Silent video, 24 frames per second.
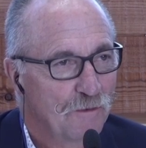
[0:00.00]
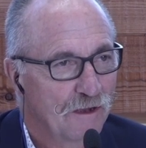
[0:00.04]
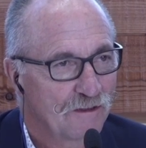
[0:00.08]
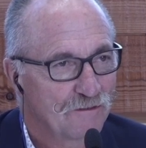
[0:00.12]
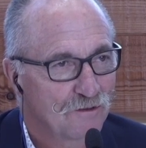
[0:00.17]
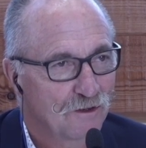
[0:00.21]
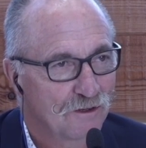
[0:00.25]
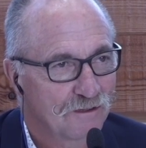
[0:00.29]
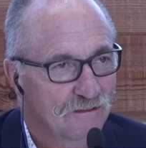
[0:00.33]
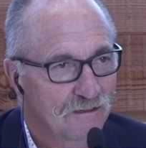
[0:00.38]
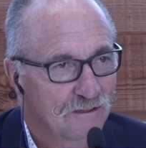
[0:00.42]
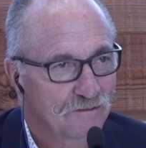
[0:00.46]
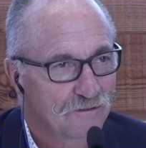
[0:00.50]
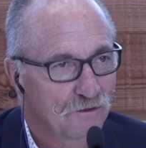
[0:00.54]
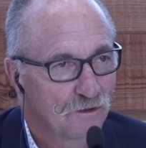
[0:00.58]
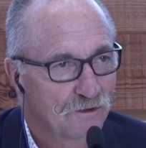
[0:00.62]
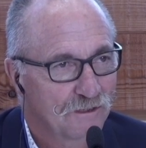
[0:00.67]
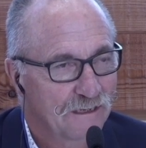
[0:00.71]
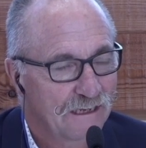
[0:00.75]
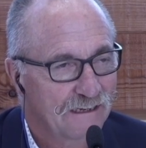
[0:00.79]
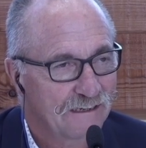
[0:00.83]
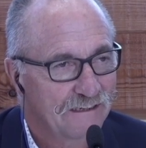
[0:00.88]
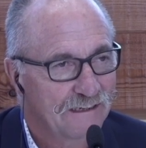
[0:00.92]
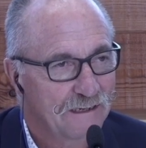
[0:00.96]
enables
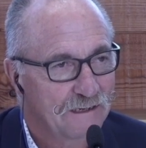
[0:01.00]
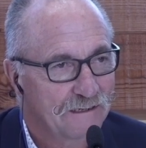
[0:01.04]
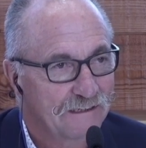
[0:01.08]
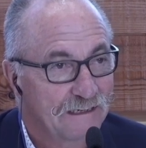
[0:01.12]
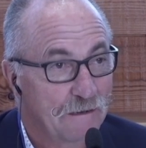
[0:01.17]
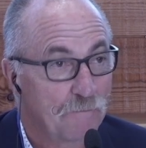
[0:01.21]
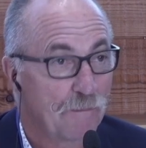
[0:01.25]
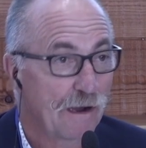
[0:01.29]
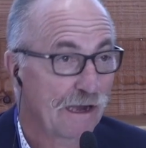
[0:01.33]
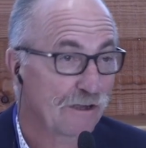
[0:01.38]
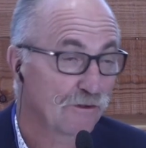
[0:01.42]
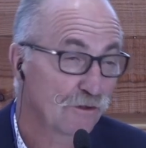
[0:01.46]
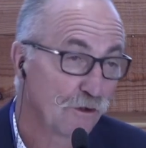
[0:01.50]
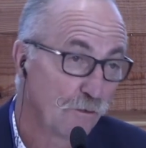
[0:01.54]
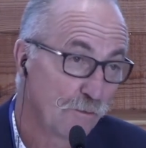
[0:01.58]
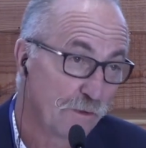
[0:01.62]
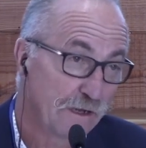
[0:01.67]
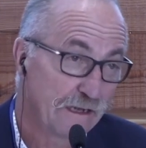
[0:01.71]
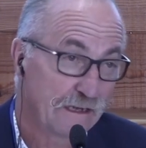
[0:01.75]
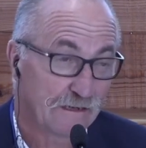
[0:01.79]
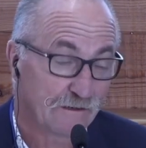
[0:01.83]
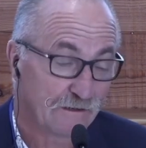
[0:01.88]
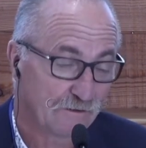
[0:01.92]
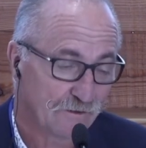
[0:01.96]

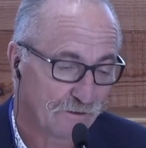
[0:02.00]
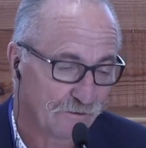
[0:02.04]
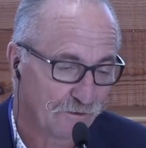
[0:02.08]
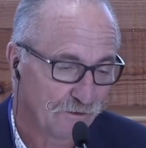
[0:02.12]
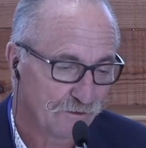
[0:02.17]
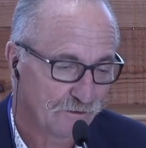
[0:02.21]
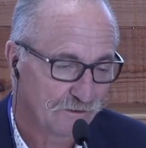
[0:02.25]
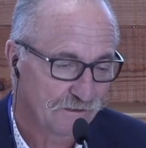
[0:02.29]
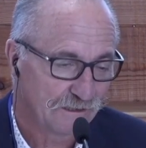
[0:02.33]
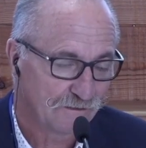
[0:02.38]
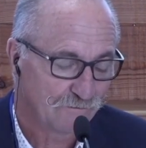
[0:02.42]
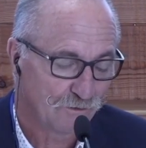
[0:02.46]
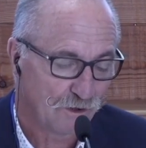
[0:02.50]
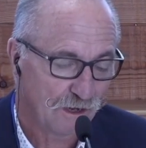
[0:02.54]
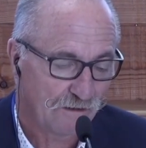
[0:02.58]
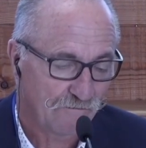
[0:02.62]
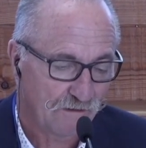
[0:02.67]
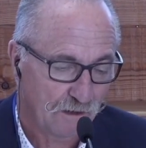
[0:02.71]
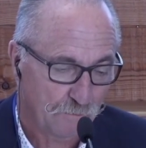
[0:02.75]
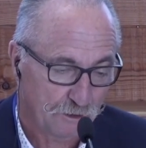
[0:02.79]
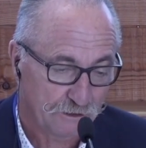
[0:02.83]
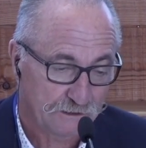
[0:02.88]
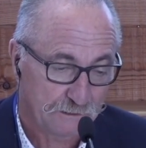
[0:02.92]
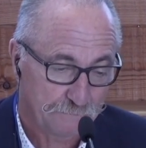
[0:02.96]
people to
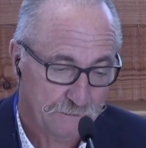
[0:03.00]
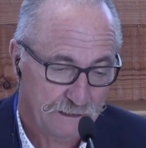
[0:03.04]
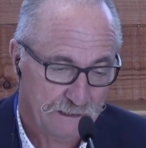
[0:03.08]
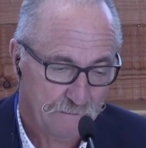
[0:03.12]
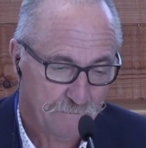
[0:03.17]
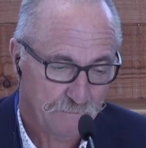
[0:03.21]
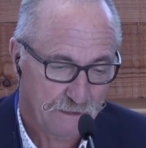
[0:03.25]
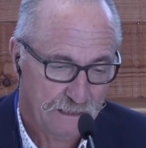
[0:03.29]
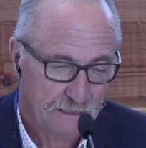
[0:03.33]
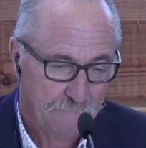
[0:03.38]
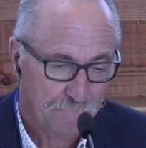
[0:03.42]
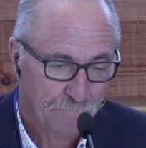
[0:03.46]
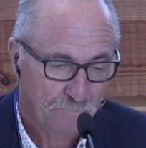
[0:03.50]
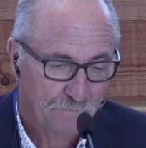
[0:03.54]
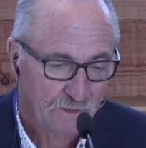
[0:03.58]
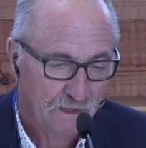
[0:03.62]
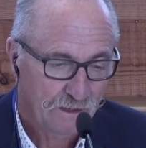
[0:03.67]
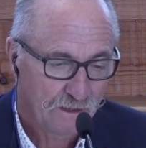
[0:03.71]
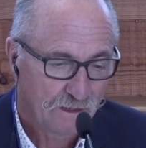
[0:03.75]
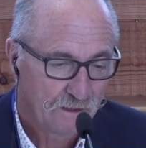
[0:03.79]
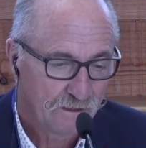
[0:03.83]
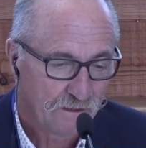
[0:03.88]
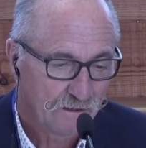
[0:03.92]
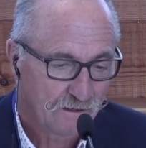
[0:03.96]
actually work
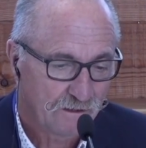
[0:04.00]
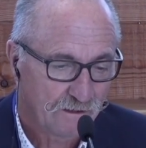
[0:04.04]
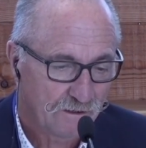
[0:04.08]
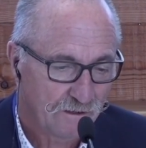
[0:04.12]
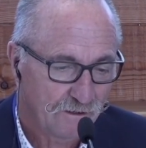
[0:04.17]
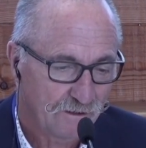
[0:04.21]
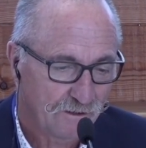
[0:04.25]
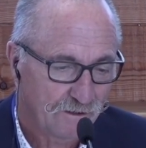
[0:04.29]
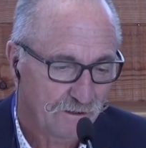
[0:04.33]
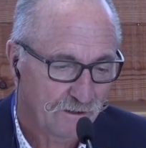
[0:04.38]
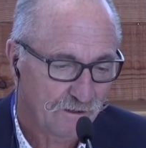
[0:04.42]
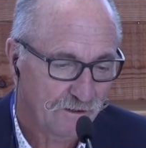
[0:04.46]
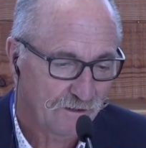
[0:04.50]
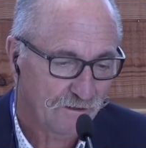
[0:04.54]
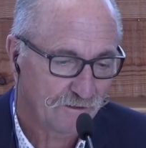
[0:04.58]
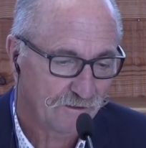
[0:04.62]
from home.